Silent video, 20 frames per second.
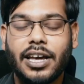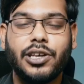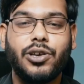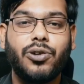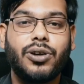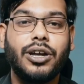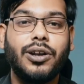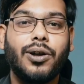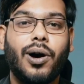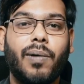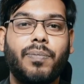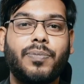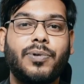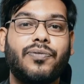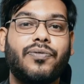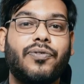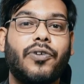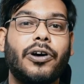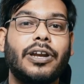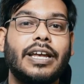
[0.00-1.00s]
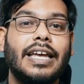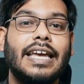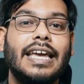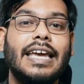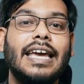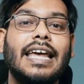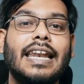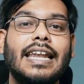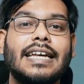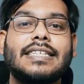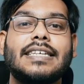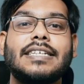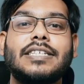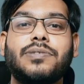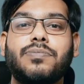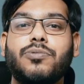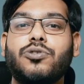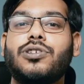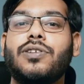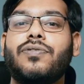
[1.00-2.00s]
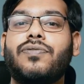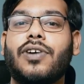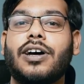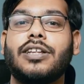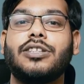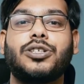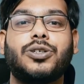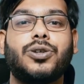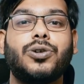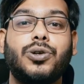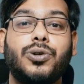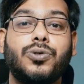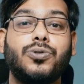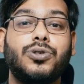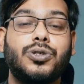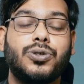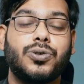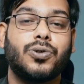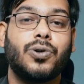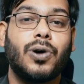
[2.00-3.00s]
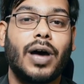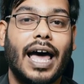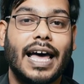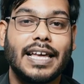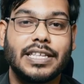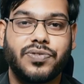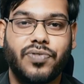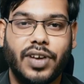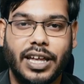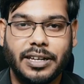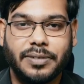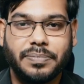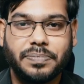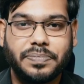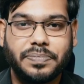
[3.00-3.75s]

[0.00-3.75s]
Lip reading: you can opt for ELSS mutual funds to do so as well.